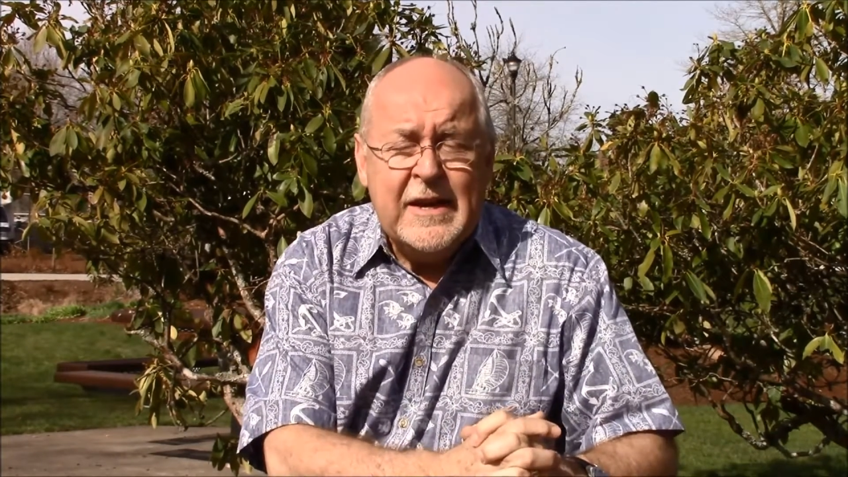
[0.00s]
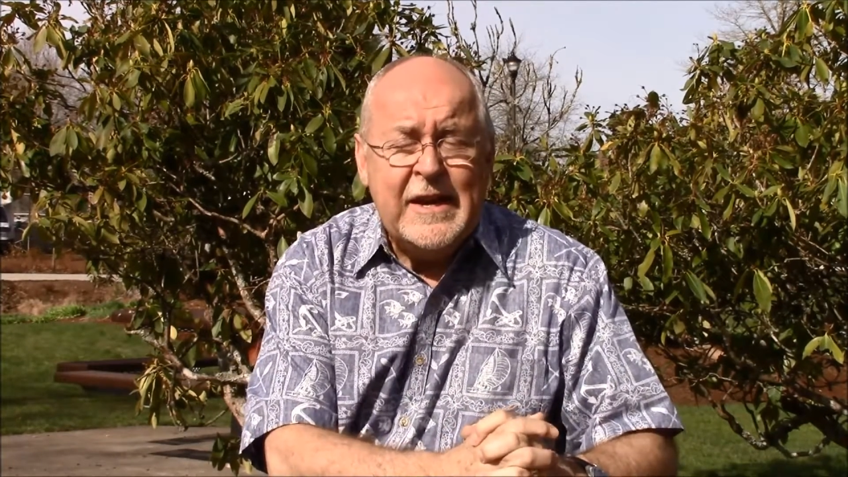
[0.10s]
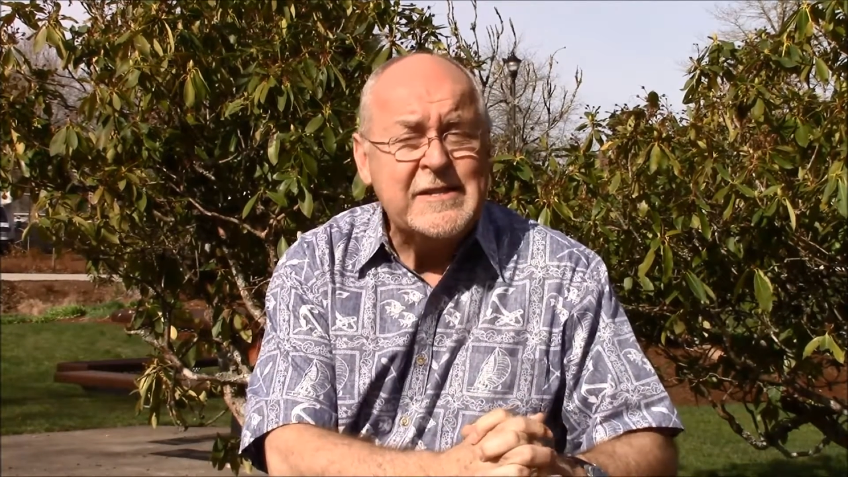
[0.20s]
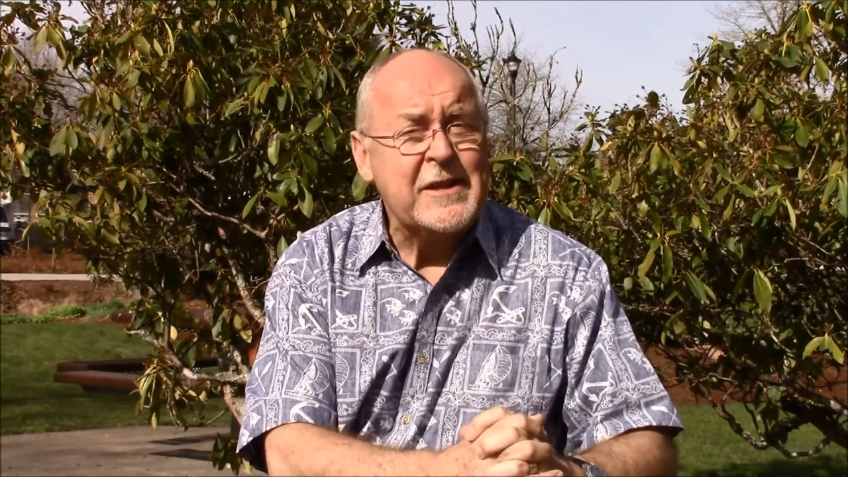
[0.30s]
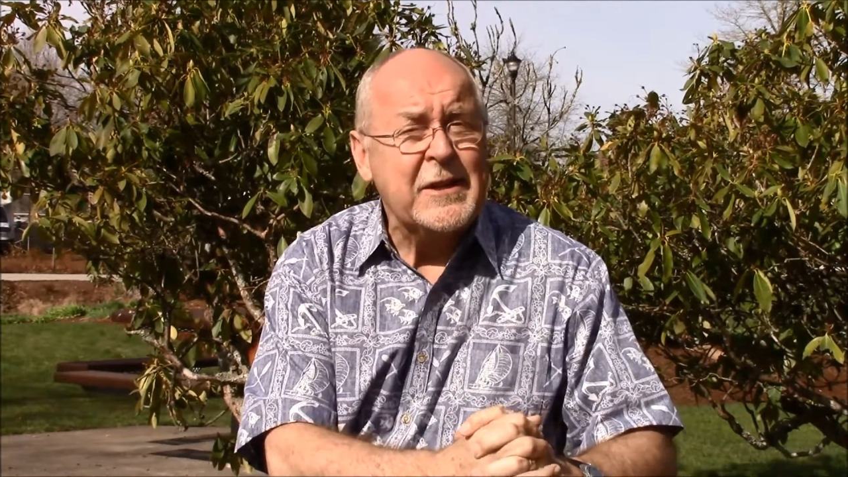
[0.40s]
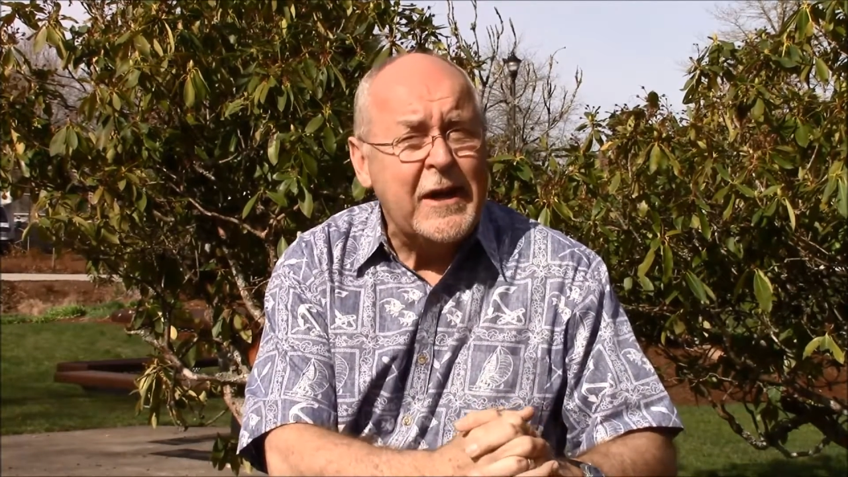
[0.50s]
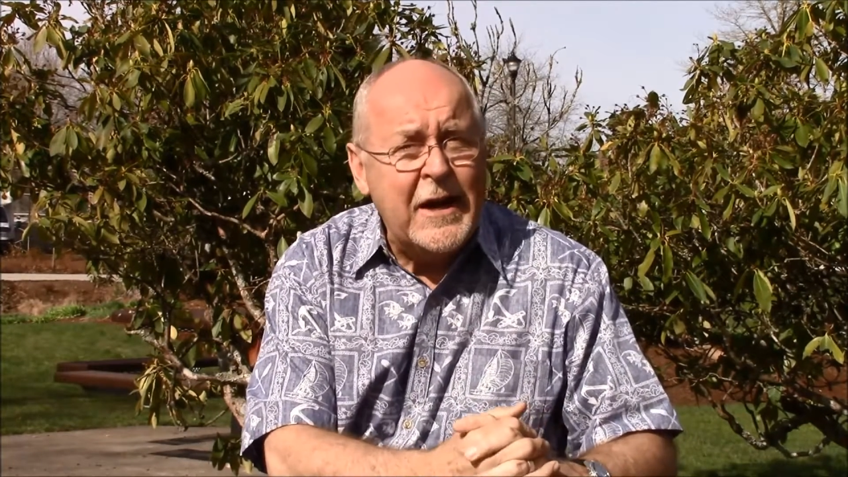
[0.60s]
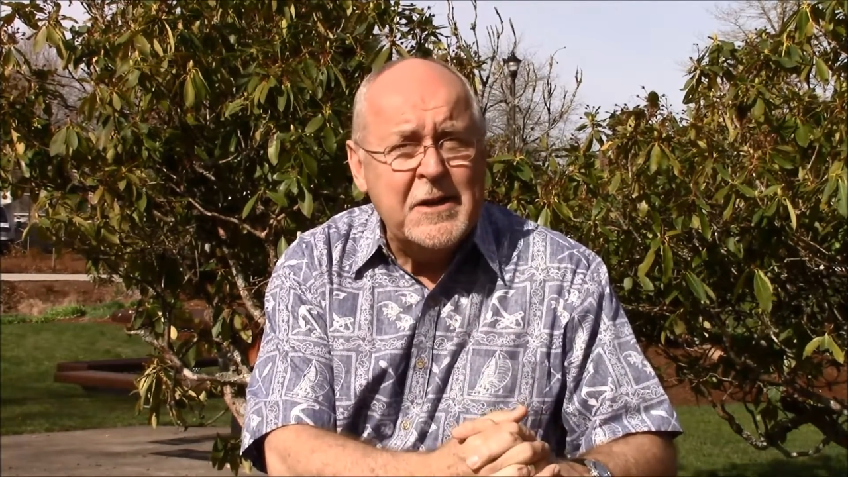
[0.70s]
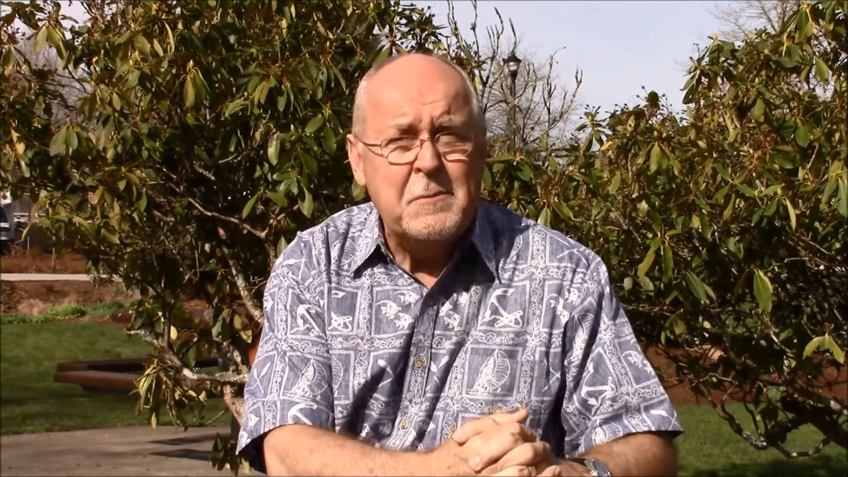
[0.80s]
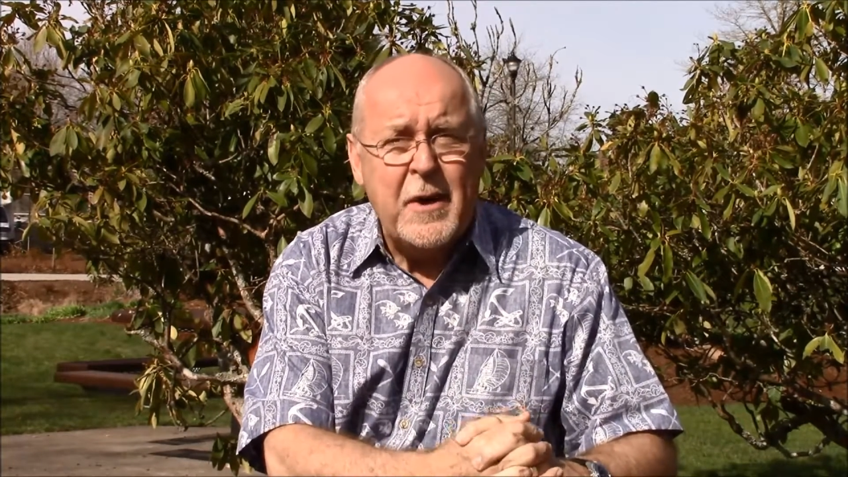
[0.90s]
That's a
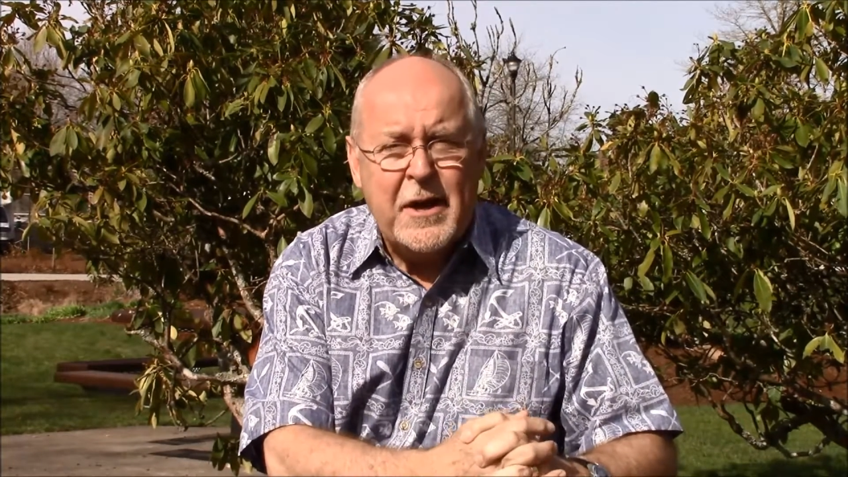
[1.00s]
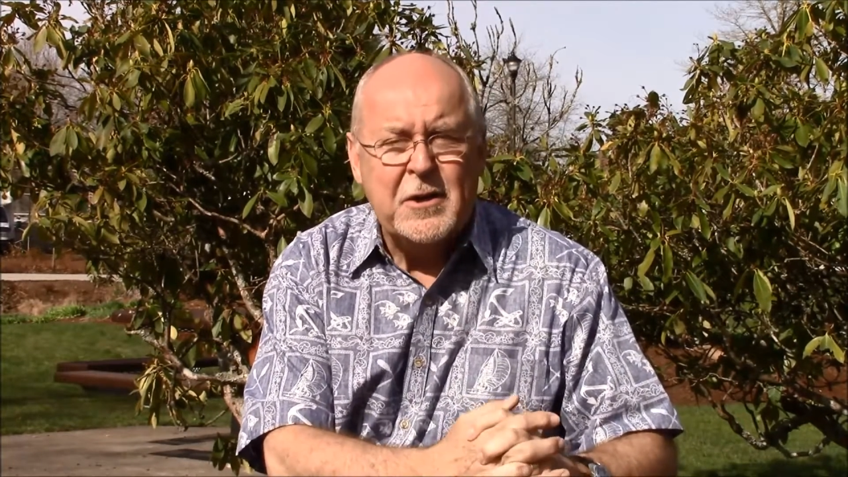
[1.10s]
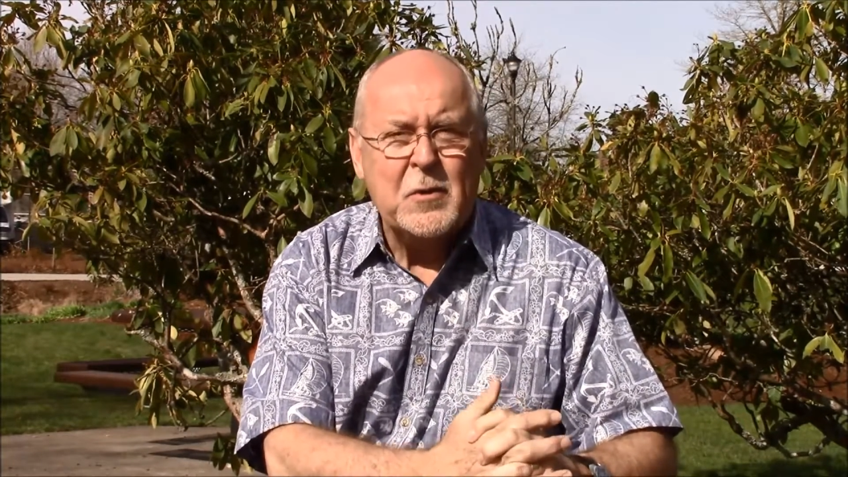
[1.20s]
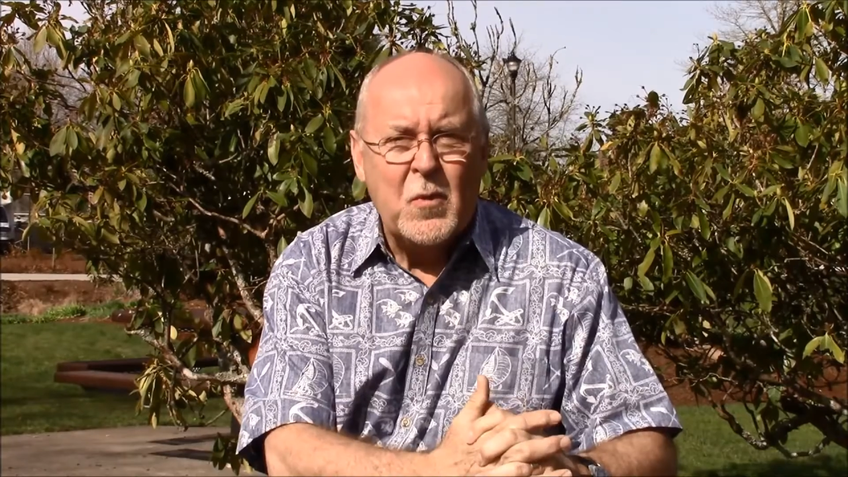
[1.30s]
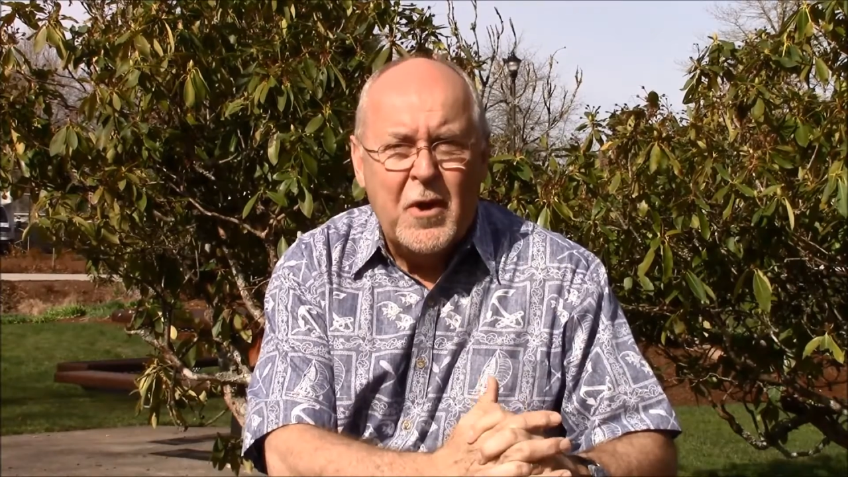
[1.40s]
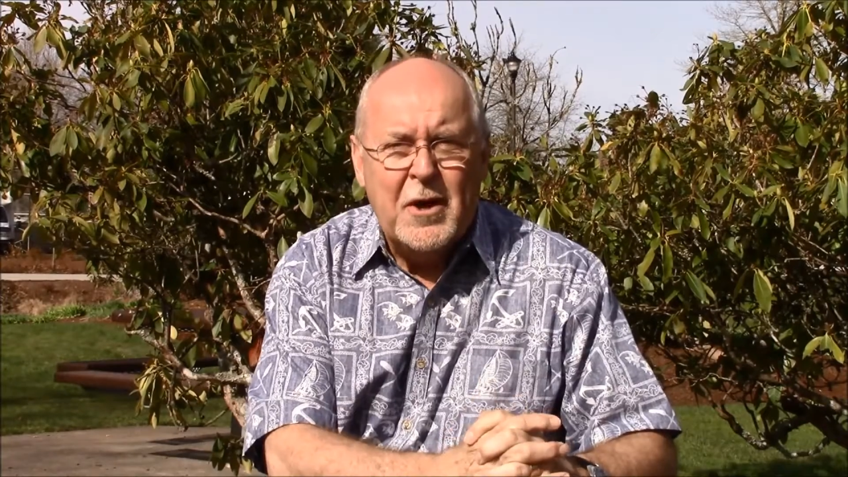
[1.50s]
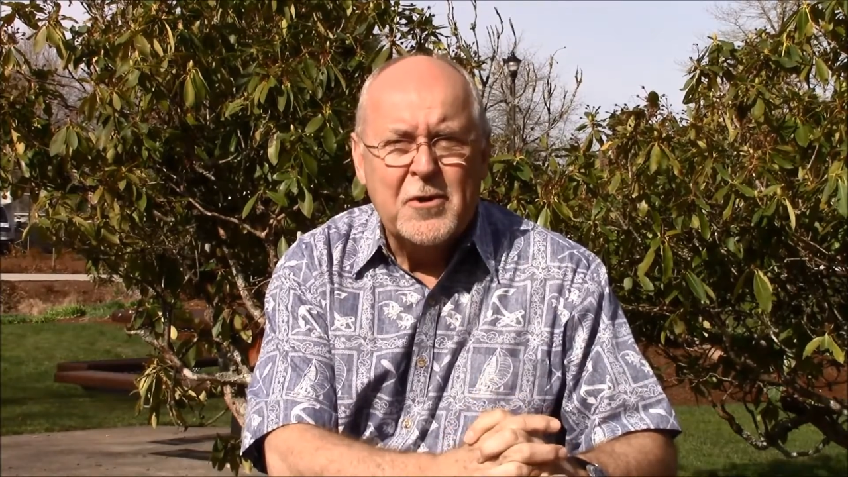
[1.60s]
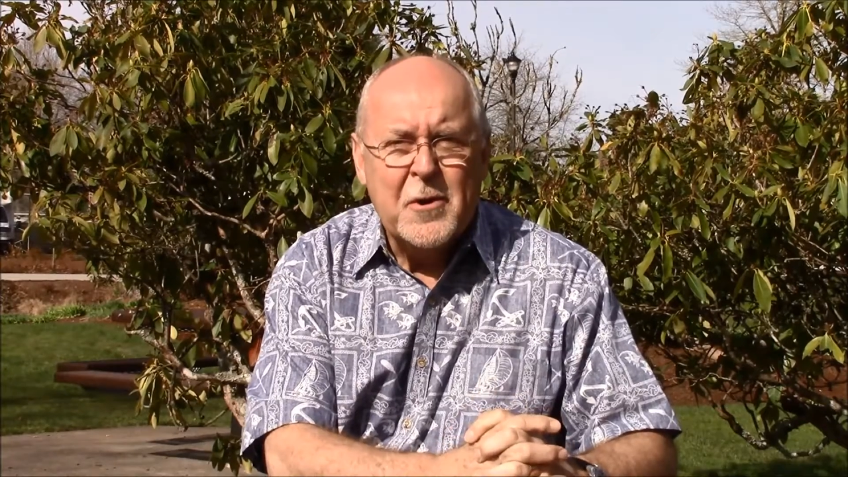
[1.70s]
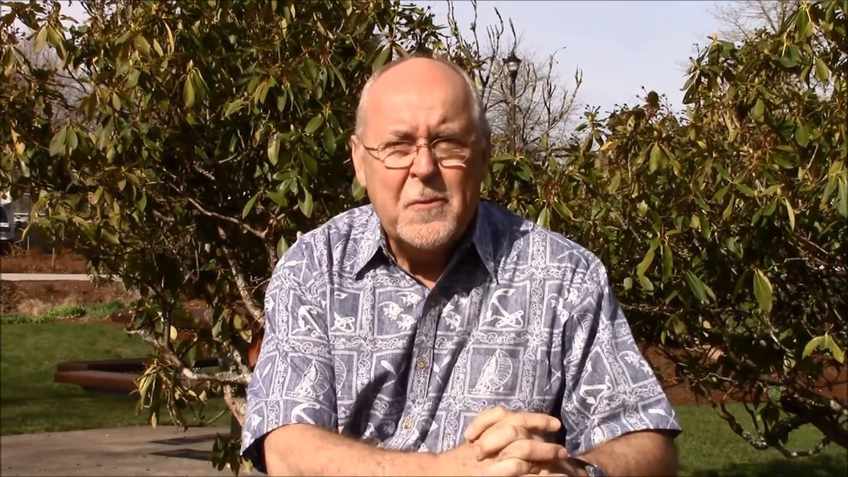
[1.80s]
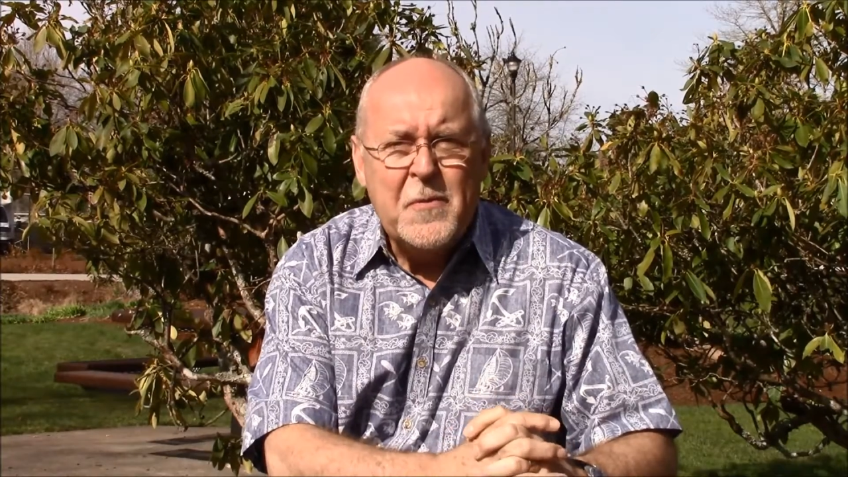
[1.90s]
lot of bottled water.